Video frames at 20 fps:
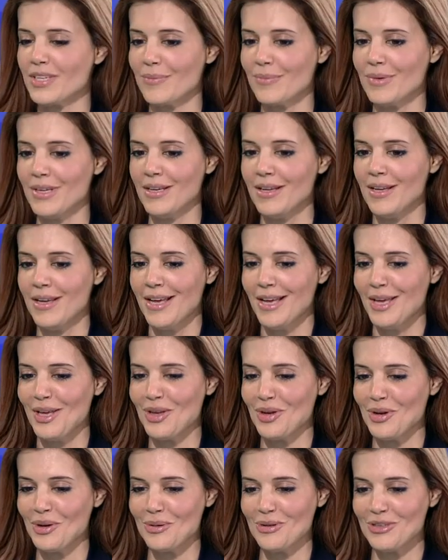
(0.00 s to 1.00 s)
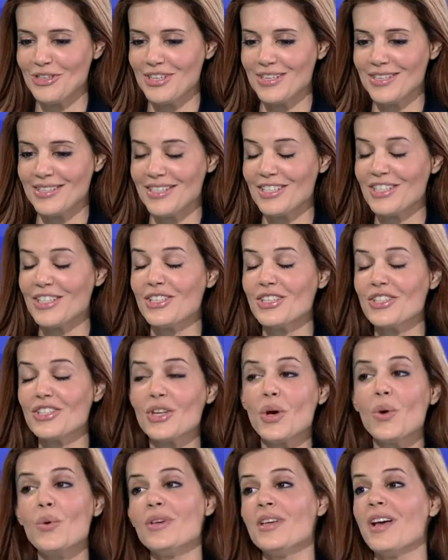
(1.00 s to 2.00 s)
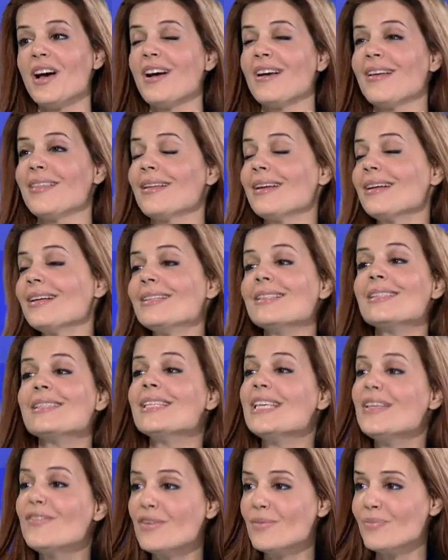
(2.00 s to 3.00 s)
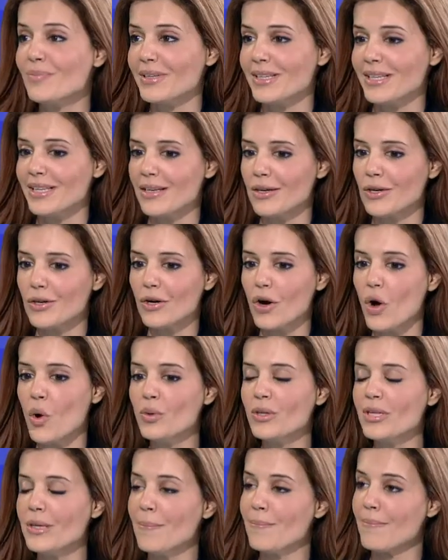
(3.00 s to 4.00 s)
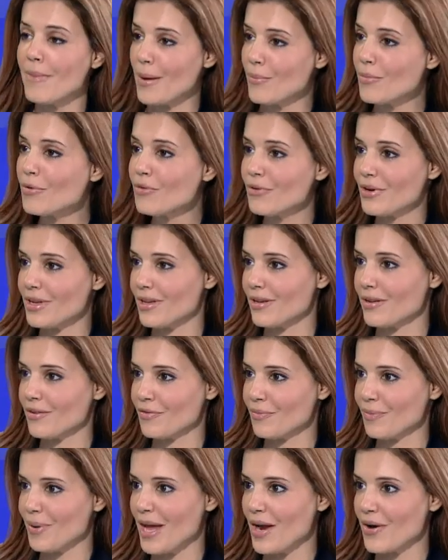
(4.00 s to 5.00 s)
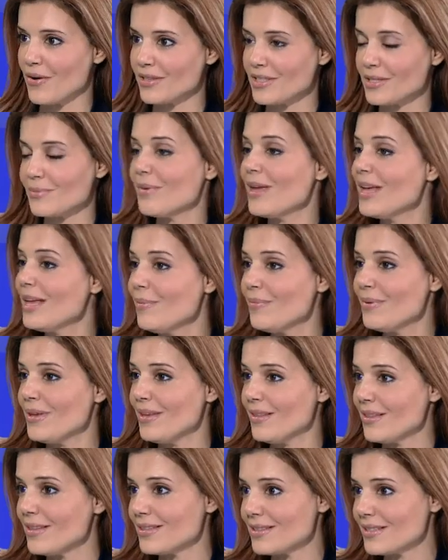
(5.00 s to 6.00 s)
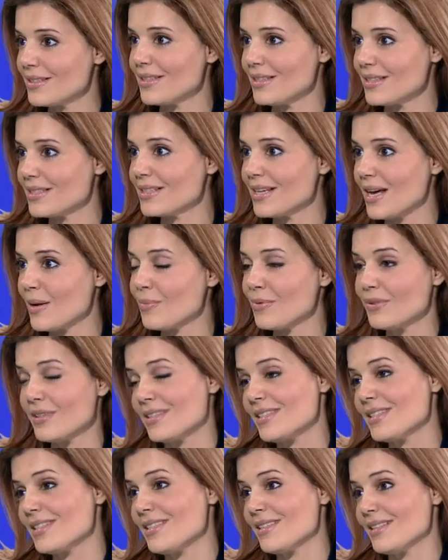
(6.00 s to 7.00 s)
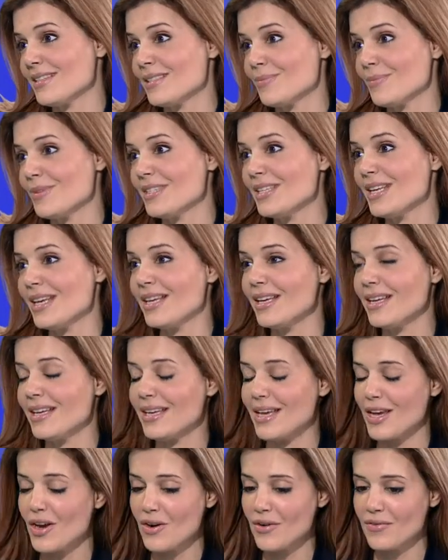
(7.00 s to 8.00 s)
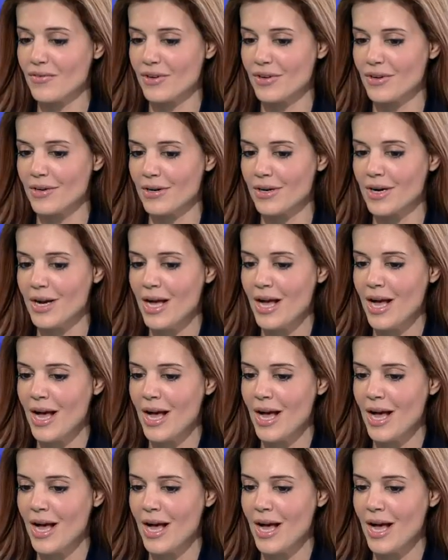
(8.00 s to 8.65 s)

I mean, you know, she's so young that conceivably her only memory of parents may be this couple that's been taking care of her.